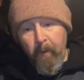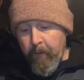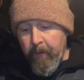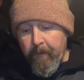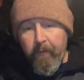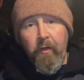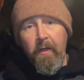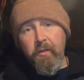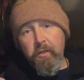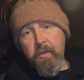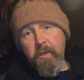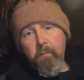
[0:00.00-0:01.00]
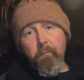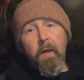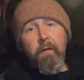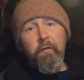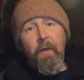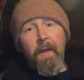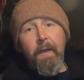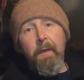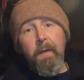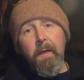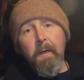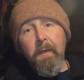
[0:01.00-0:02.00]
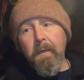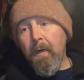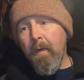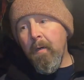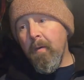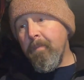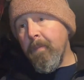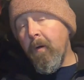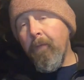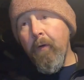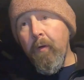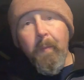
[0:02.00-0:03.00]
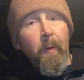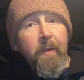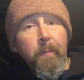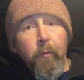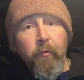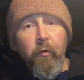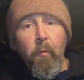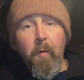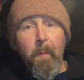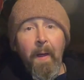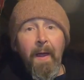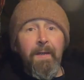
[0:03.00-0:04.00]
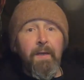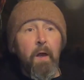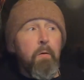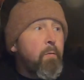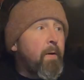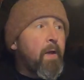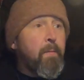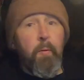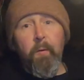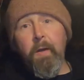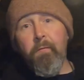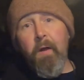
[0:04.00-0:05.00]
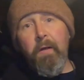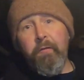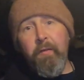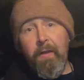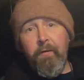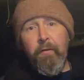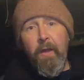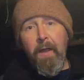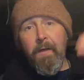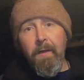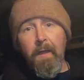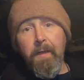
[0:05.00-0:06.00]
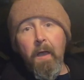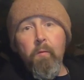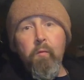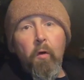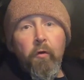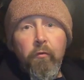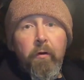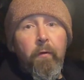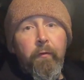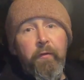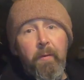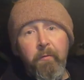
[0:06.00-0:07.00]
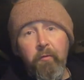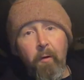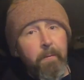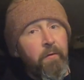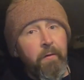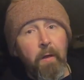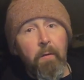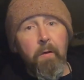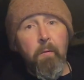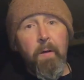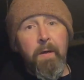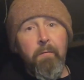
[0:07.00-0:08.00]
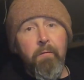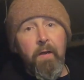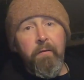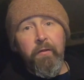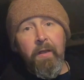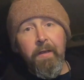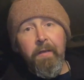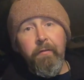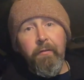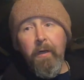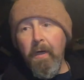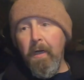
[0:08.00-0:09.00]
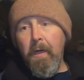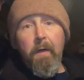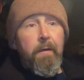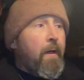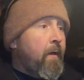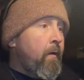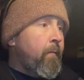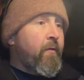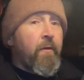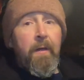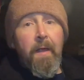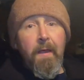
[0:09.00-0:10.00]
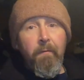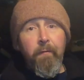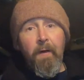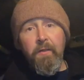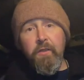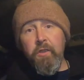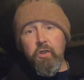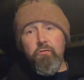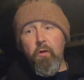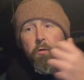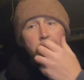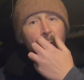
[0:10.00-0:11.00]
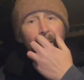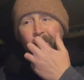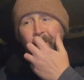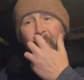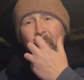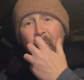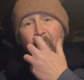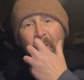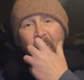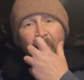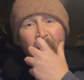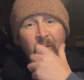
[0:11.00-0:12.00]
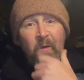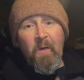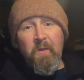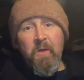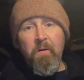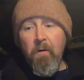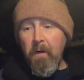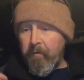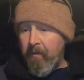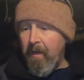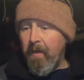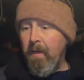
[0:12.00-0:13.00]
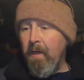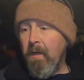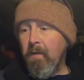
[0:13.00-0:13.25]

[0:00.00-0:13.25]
You could attach it to your rucksack. I've heard people talk about, you know, when they put their rucksacks down and they go wandering off, sometimes they don't know where their rucksack is, and they have flashing strobe lights and all the rest of it attached to their rucksack.